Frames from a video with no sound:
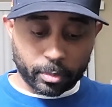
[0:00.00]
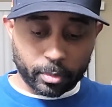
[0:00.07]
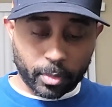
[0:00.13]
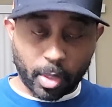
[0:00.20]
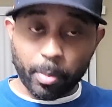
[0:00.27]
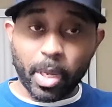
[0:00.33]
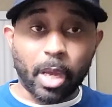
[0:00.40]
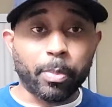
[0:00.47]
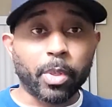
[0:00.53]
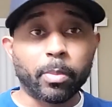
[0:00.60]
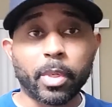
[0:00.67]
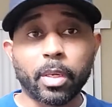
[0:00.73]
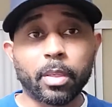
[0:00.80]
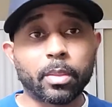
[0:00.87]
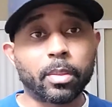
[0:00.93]
I'm happy,
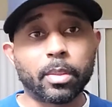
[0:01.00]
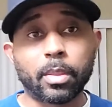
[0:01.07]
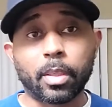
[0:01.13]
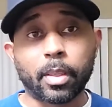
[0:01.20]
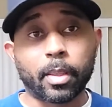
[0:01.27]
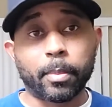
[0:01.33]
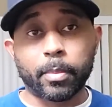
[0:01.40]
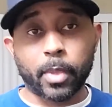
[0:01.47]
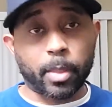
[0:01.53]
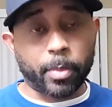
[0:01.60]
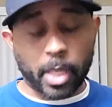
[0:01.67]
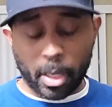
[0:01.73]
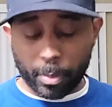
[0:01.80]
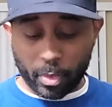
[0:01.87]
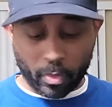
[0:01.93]
man. I'm
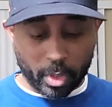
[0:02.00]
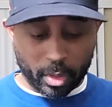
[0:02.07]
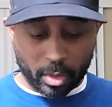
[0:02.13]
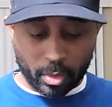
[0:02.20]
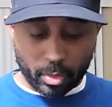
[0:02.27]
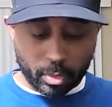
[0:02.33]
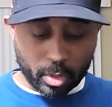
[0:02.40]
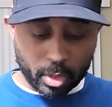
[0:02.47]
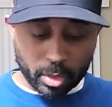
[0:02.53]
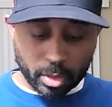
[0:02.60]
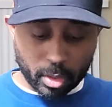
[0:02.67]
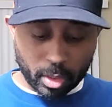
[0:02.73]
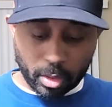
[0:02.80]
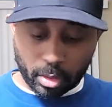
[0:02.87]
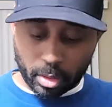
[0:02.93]
happy with it, dude. This
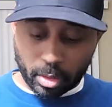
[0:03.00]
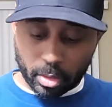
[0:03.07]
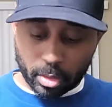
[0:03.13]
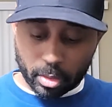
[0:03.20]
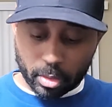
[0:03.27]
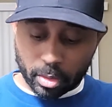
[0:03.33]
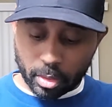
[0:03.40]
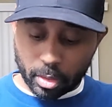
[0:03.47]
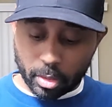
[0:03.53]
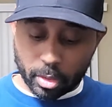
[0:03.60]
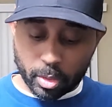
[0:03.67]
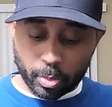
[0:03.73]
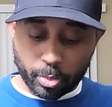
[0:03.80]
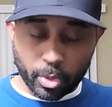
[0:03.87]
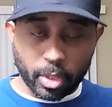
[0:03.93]
thing
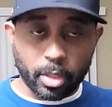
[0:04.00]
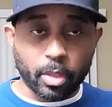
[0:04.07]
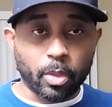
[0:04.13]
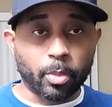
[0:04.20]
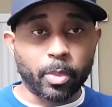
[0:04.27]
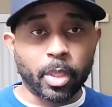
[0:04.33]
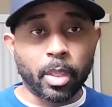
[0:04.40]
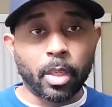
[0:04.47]
is pretty dope.